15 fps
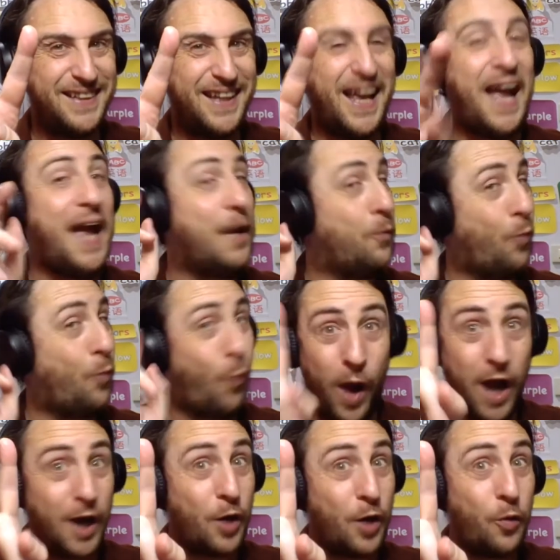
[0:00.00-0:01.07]
and
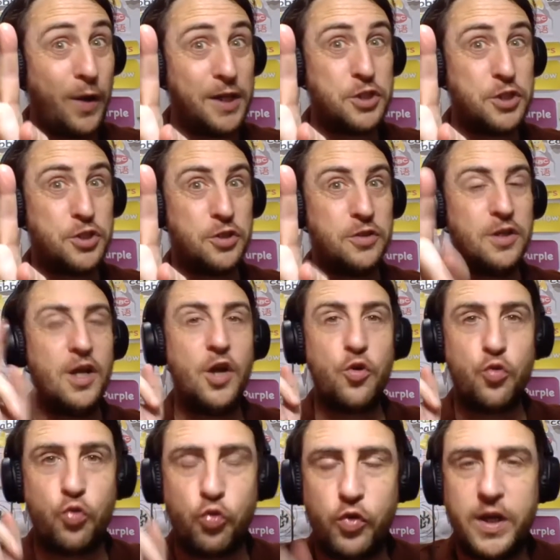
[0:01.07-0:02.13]
one question,
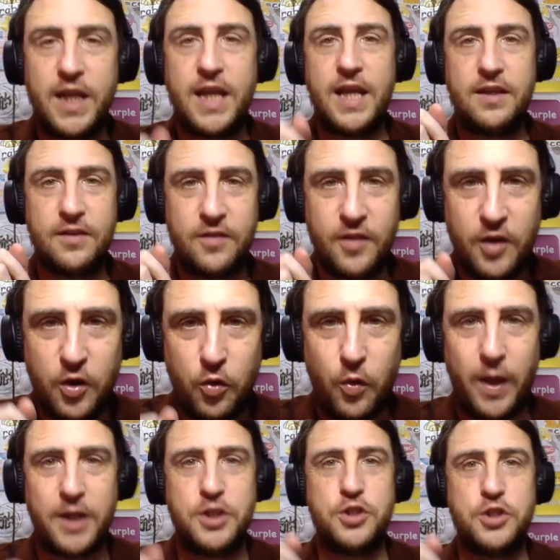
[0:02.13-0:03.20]
read the
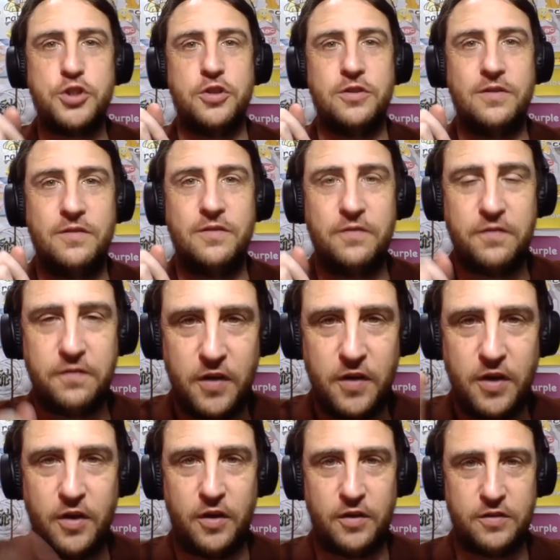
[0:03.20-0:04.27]
question
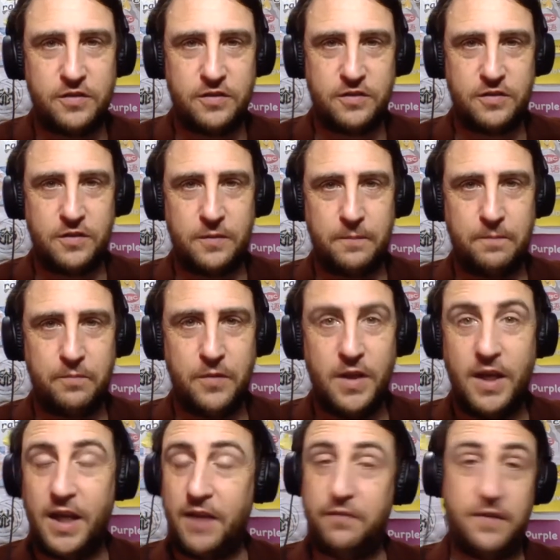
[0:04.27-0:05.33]
first.
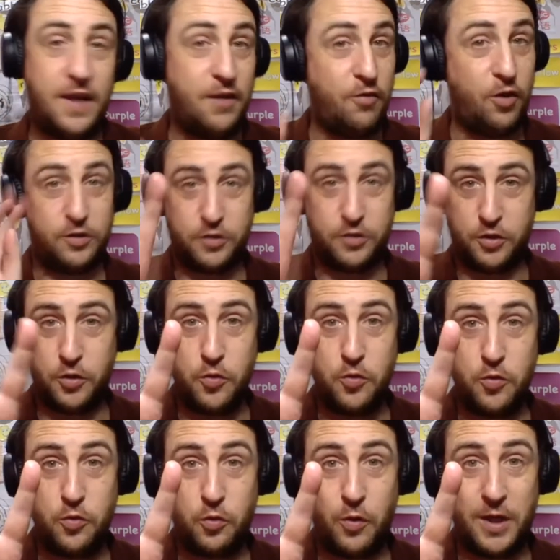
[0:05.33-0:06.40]
If there are two
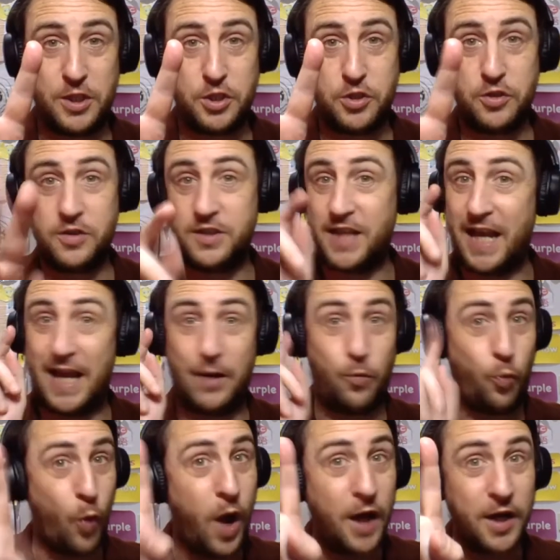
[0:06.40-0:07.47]
questions and
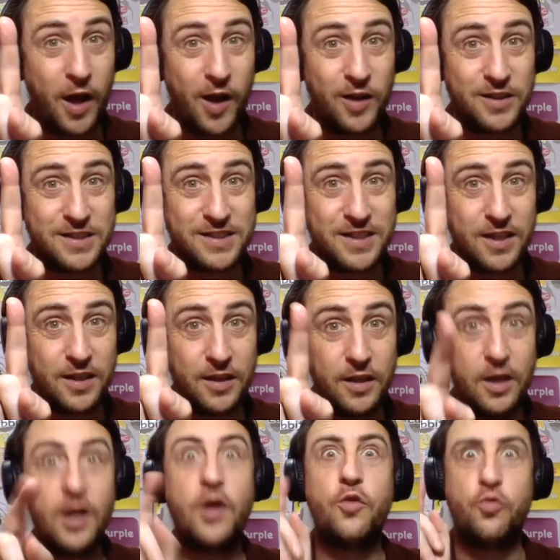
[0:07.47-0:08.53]
one answer,
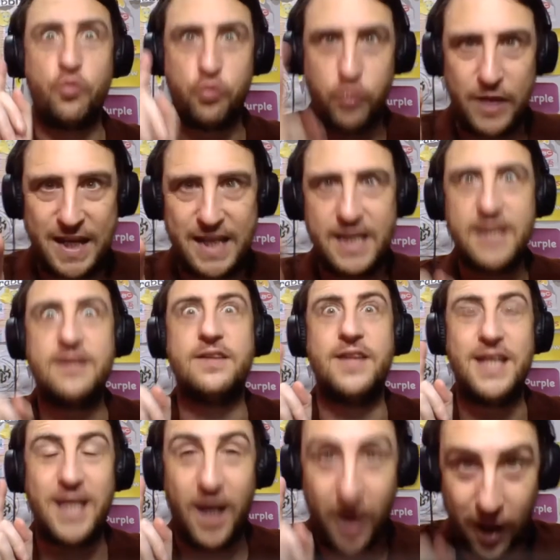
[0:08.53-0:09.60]
read
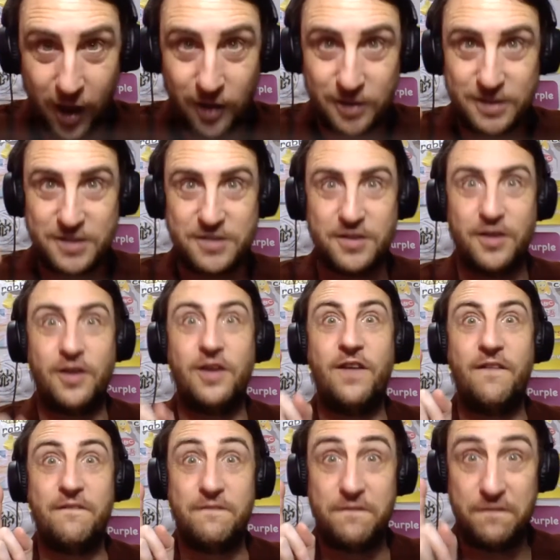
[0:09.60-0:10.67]
the answer
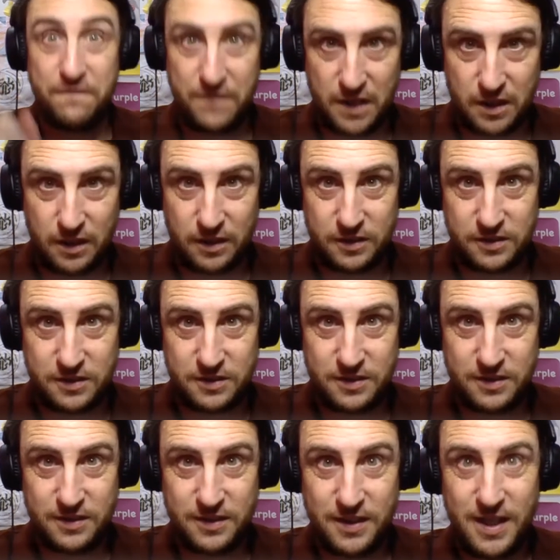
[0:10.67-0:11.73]
first.
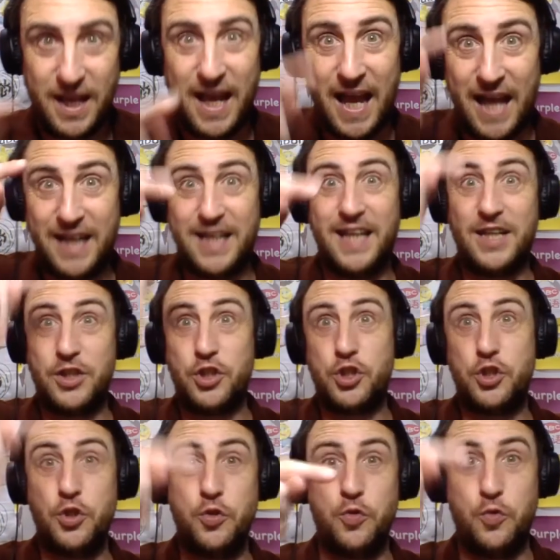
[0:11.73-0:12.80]
And then
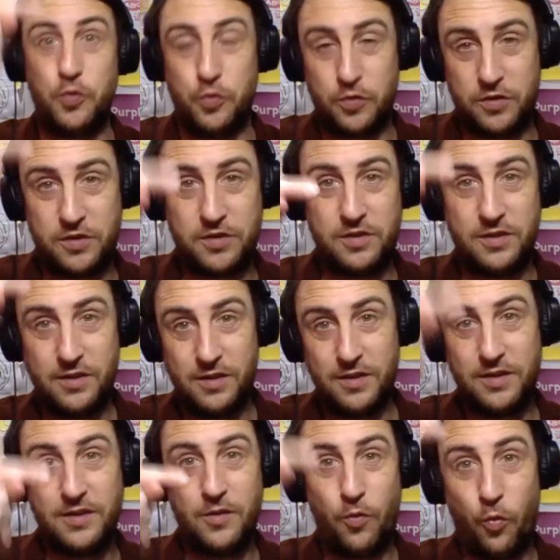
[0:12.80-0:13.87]
choose
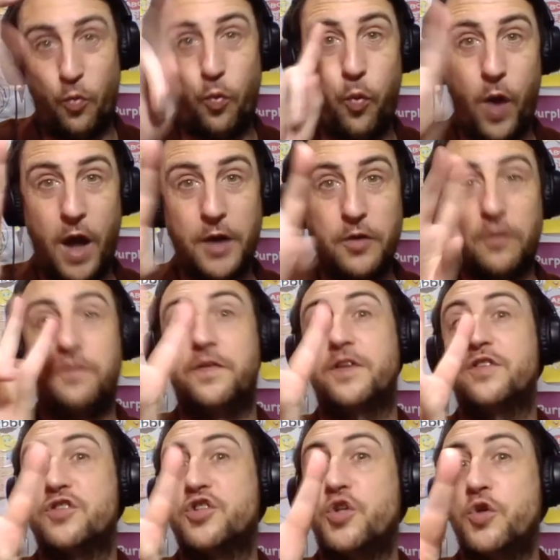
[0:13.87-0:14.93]
one of the
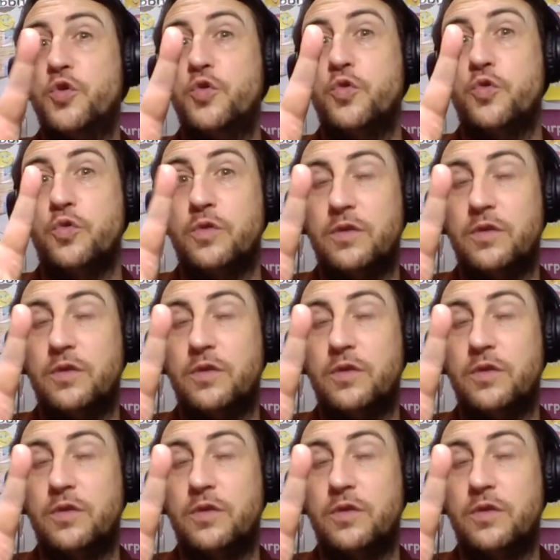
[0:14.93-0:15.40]
two